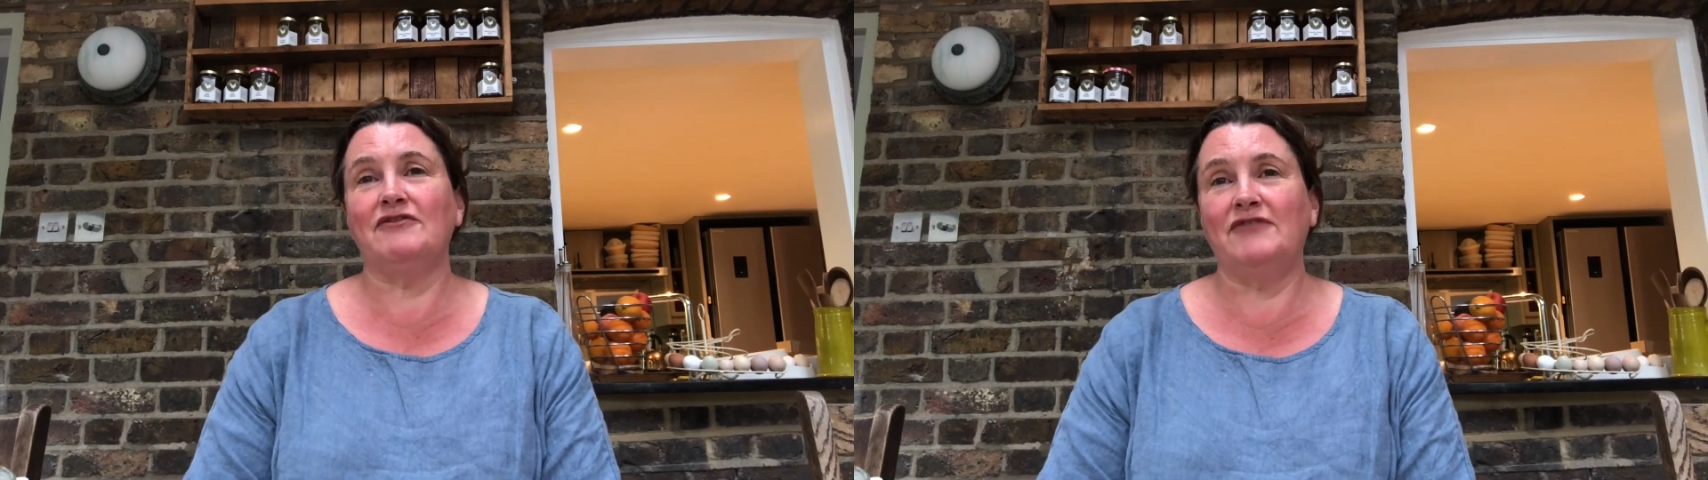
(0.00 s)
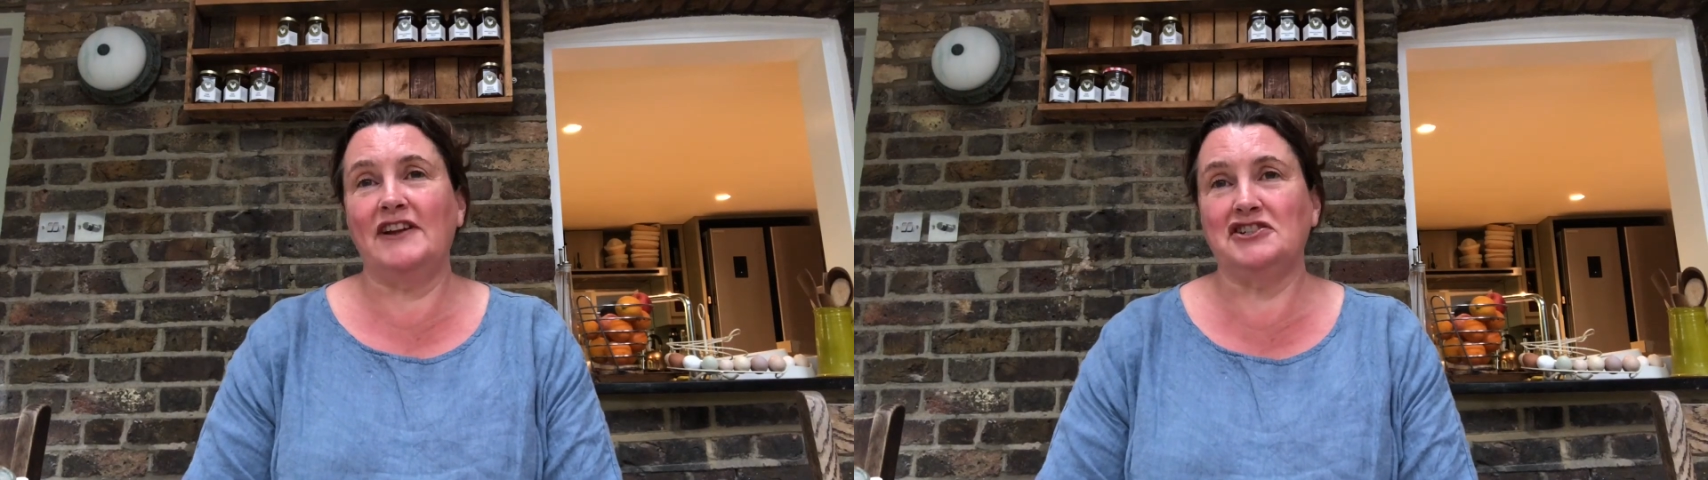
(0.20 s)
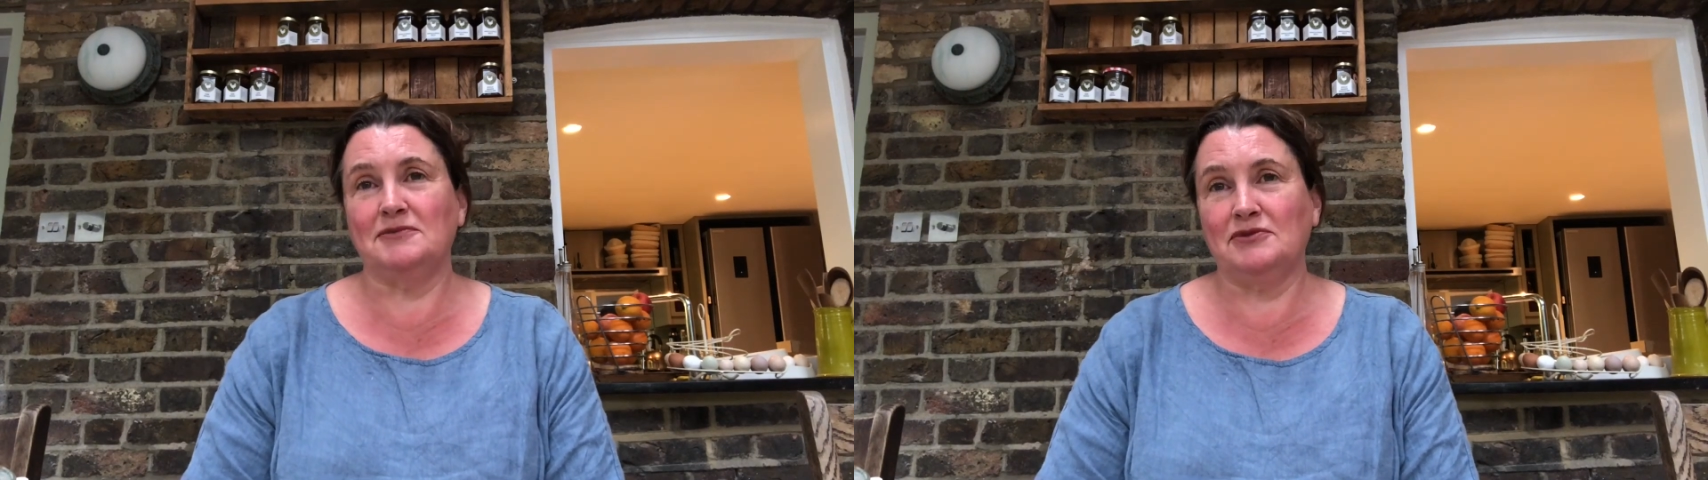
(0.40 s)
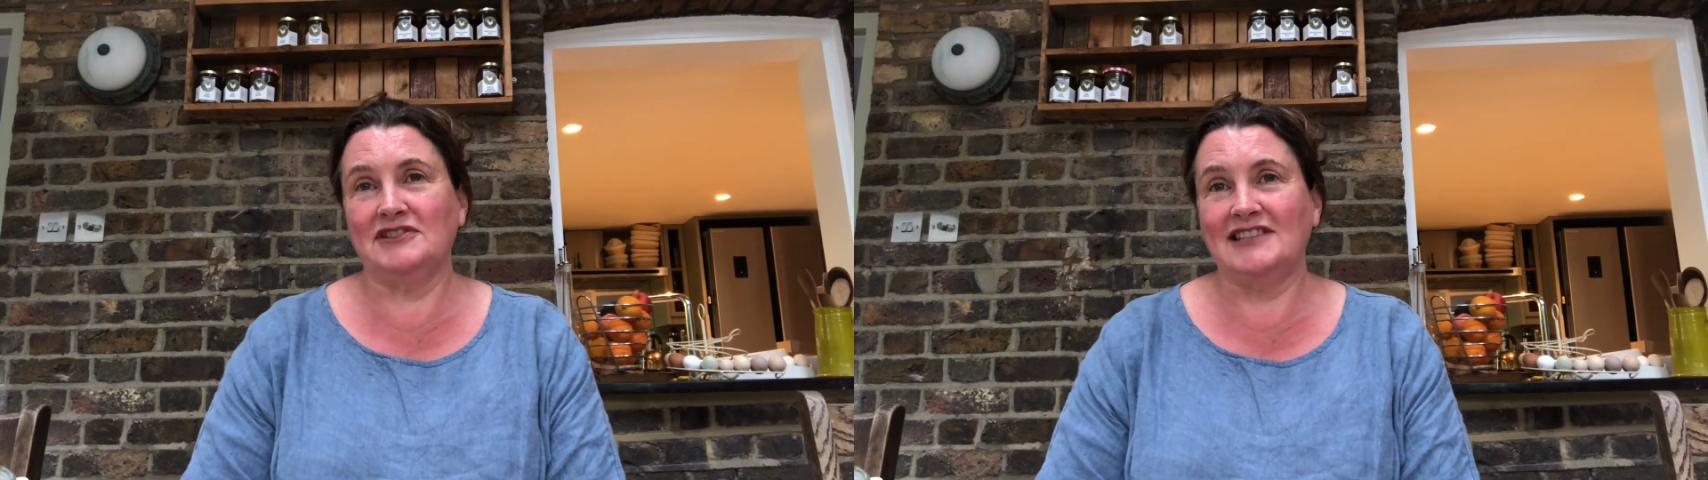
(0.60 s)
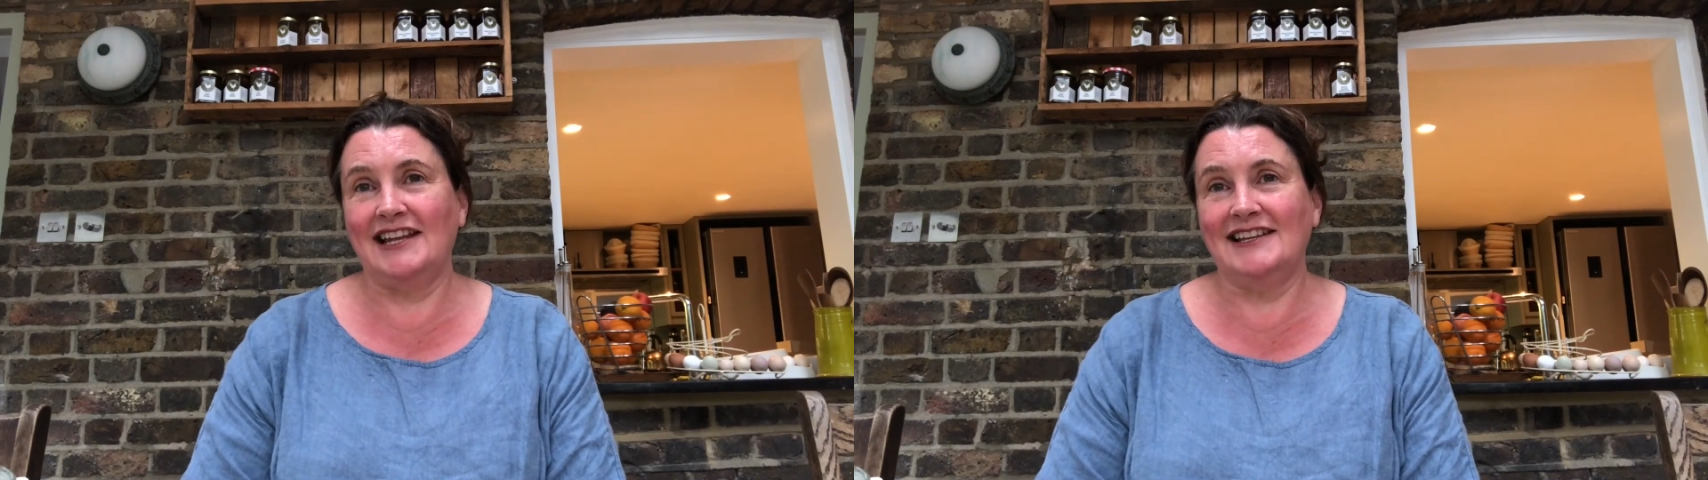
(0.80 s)
vegetable
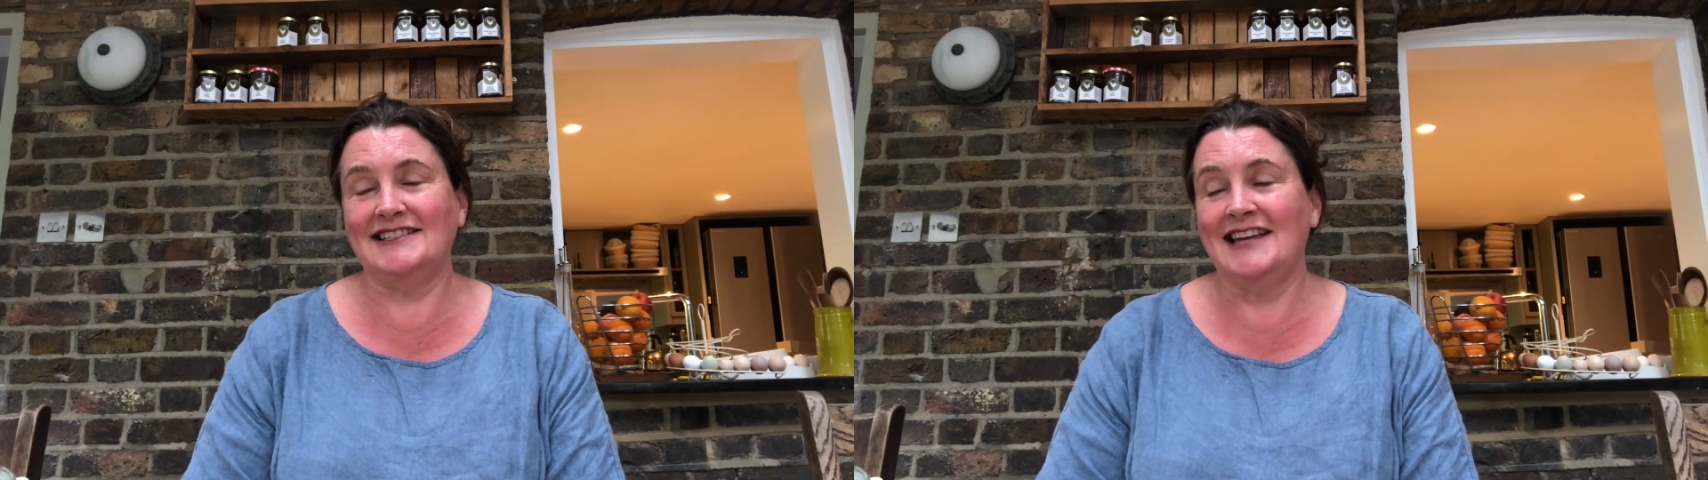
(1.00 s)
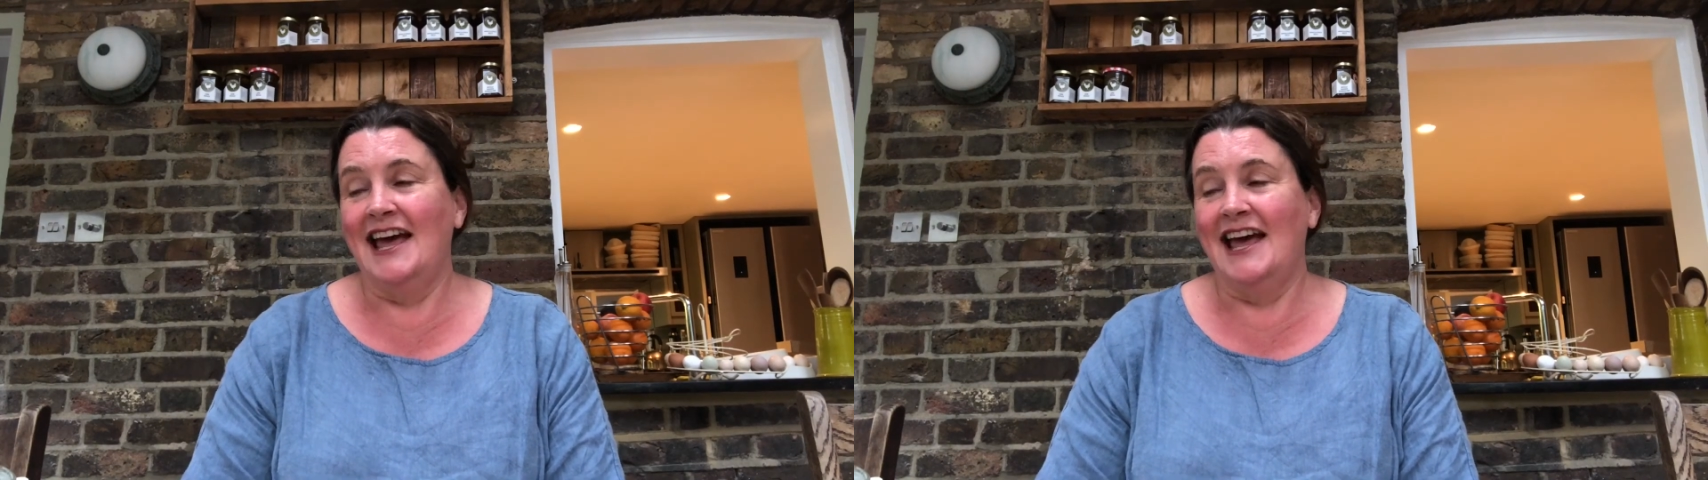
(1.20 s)
salad,